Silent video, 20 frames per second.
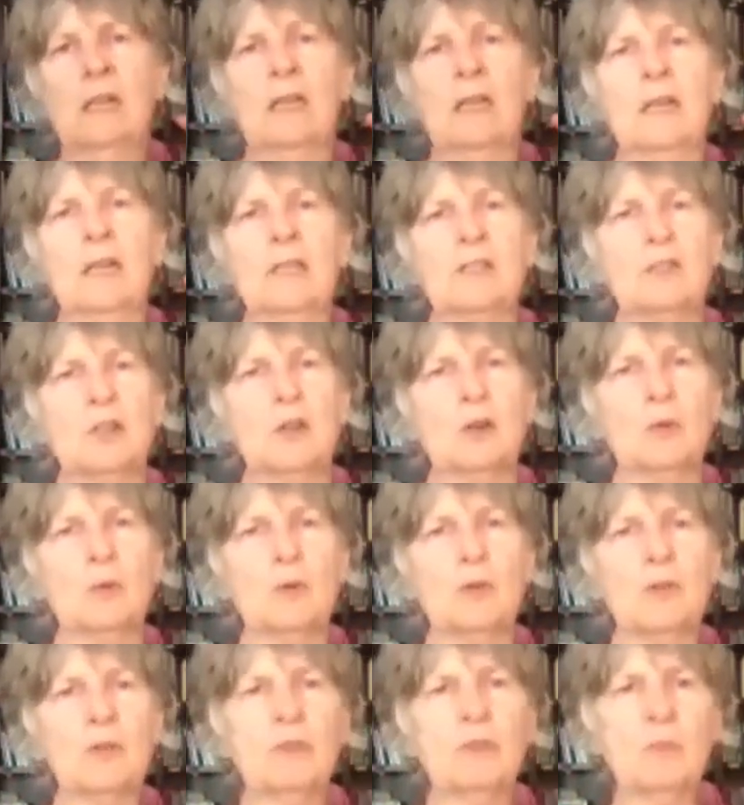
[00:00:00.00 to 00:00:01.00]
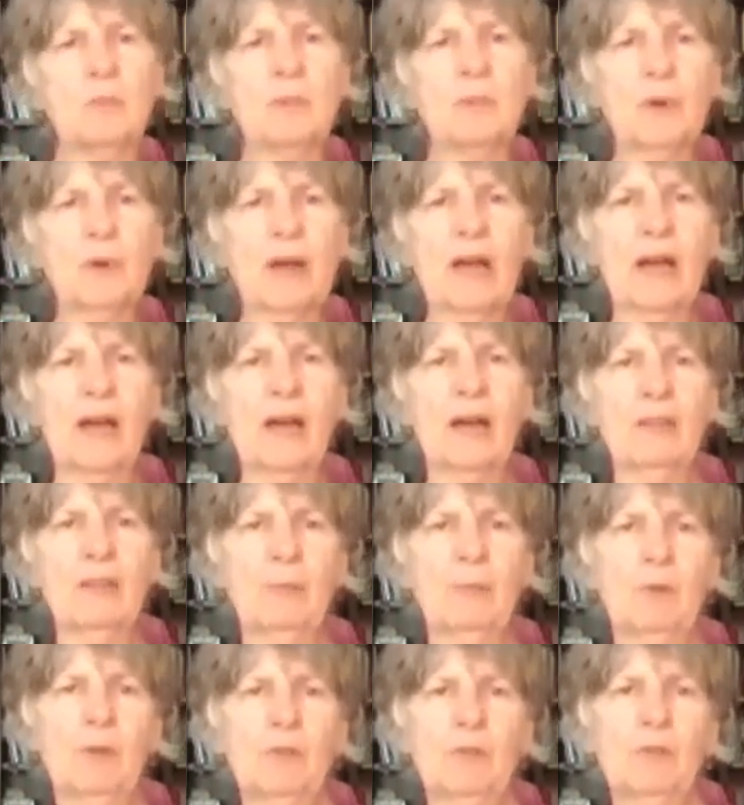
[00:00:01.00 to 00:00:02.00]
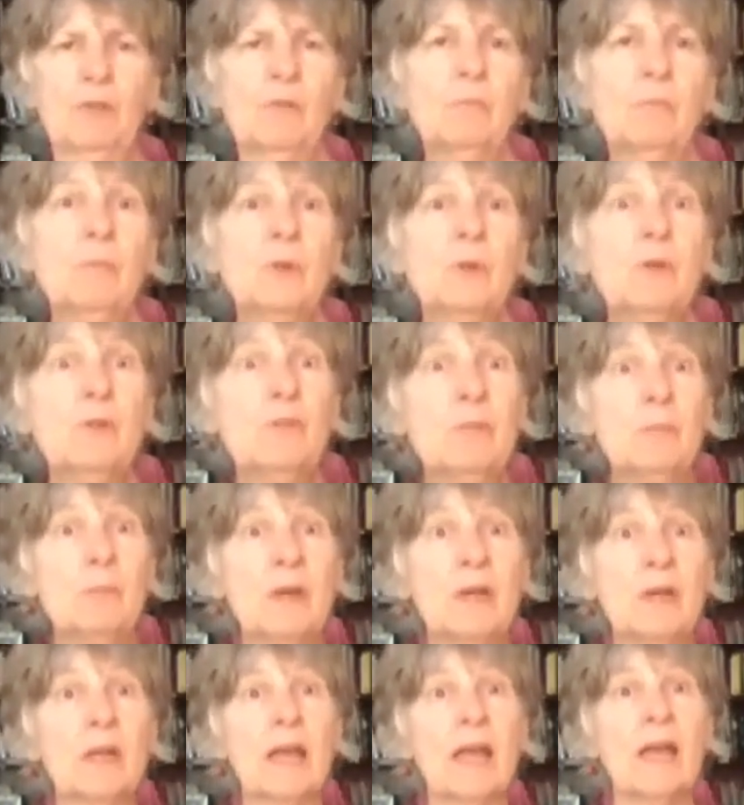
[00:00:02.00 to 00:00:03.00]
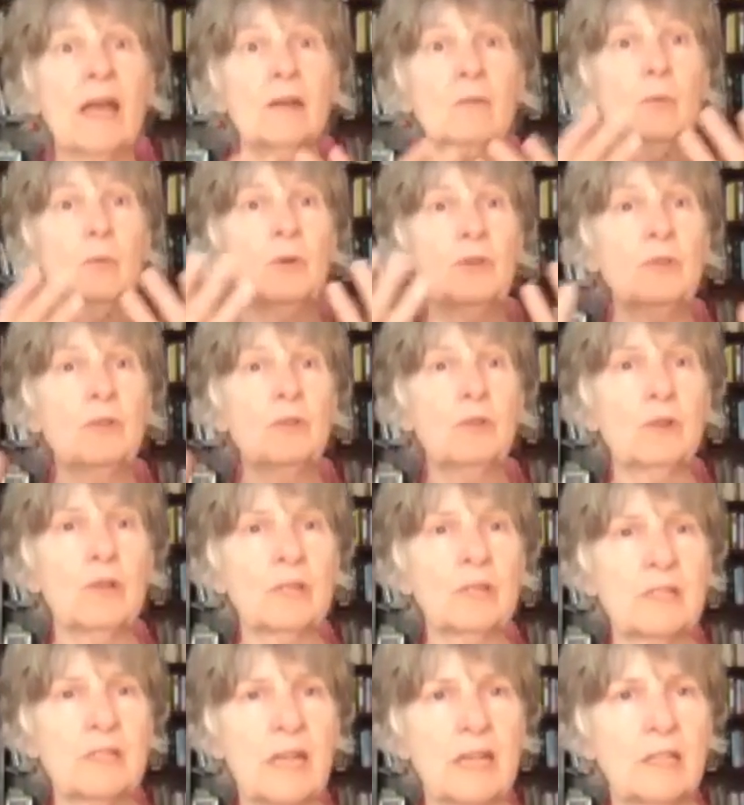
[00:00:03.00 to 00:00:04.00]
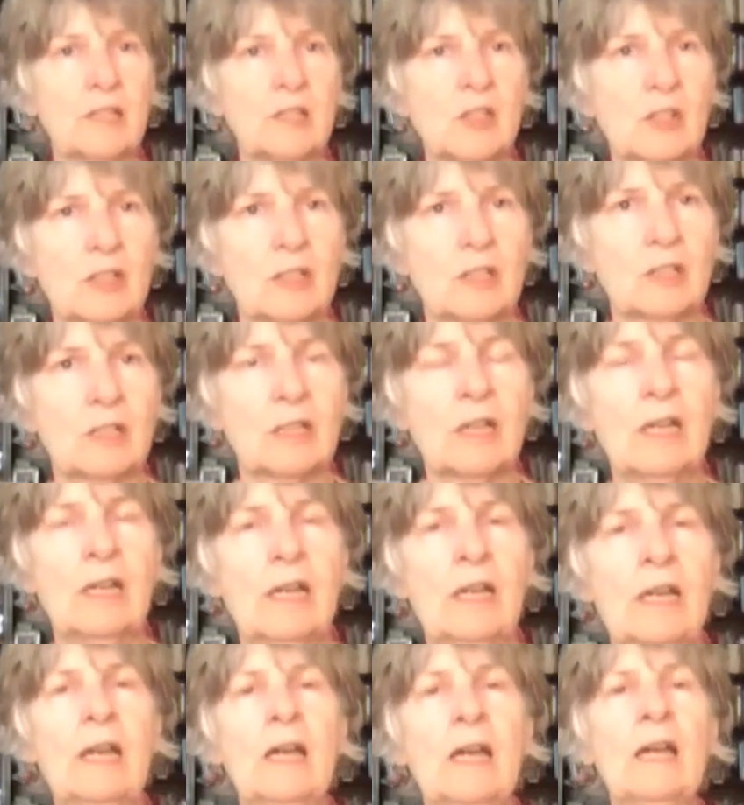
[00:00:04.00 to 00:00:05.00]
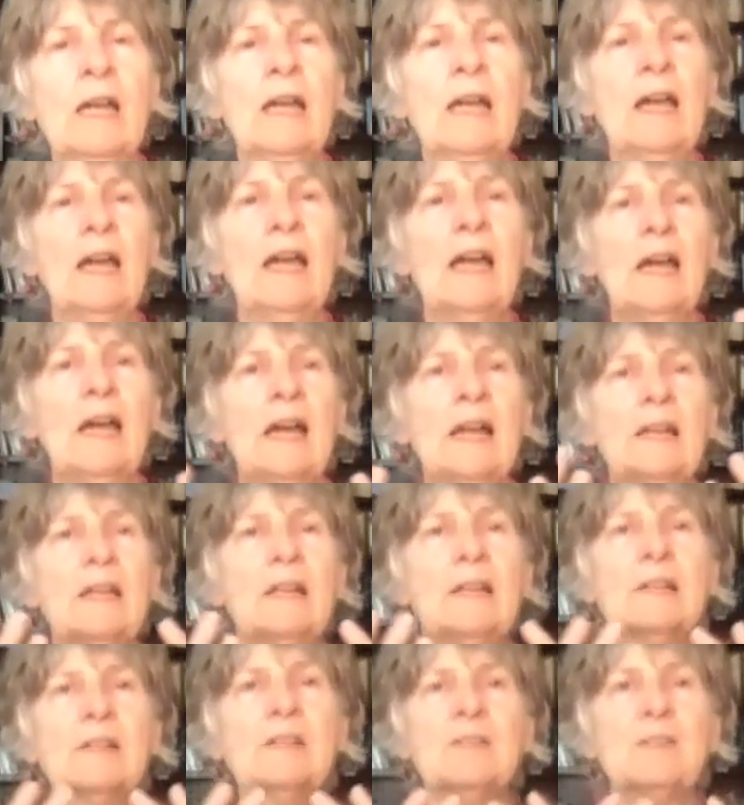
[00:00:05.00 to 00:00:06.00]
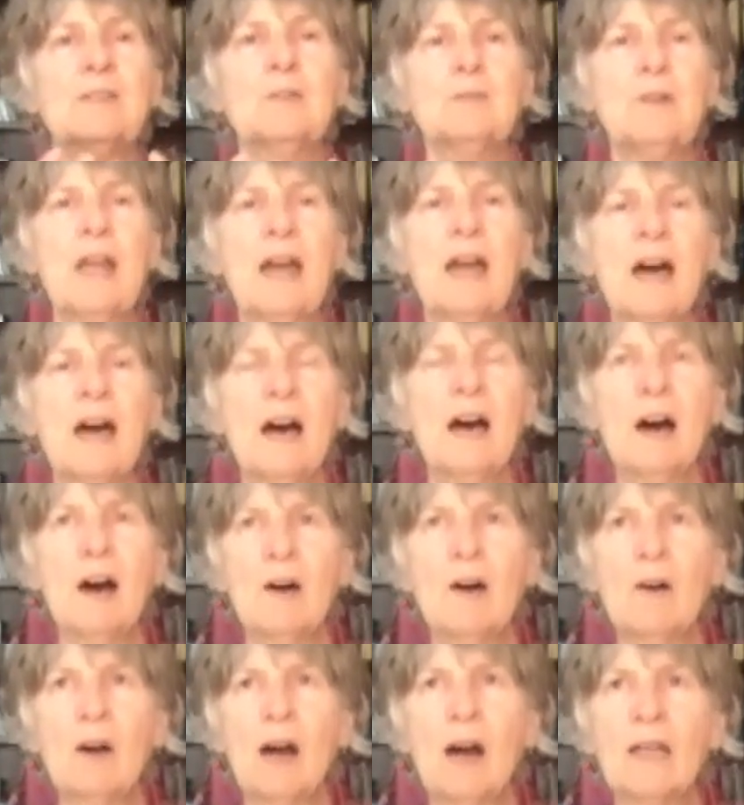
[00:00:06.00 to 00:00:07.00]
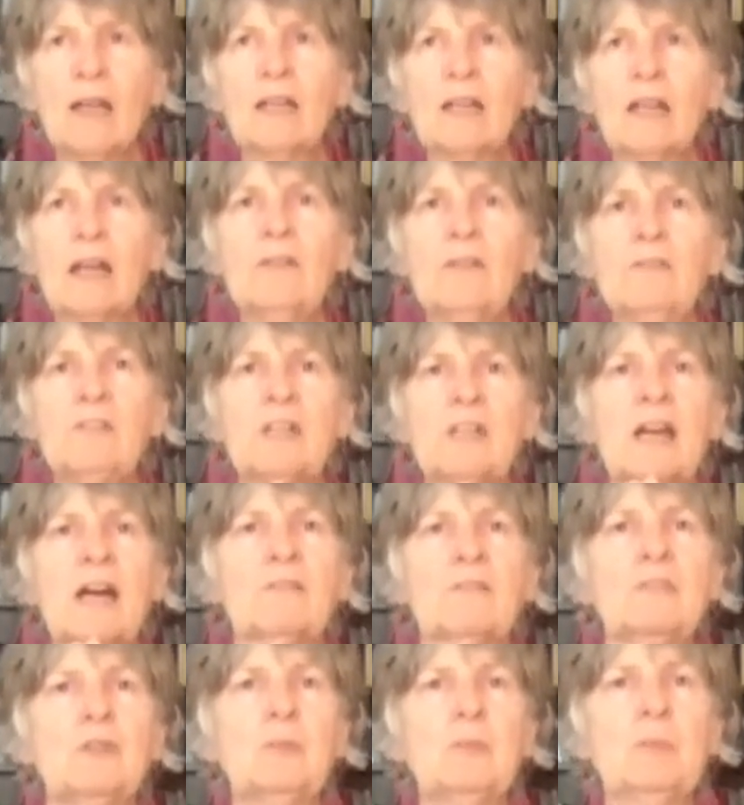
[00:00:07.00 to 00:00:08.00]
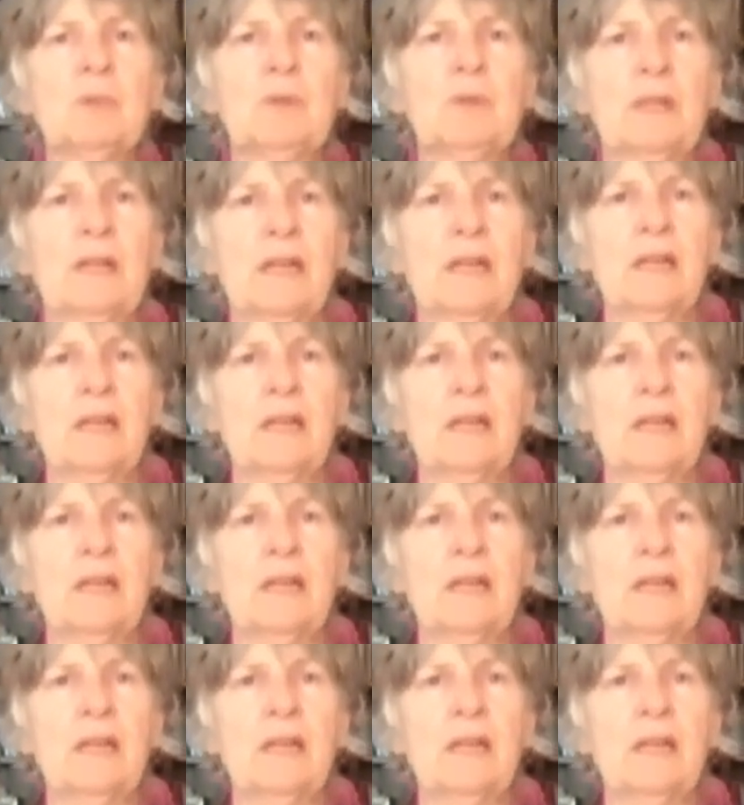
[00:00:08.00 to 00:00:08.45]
So with your breath, with your movement, and with your attention. And so now I'd love to have you play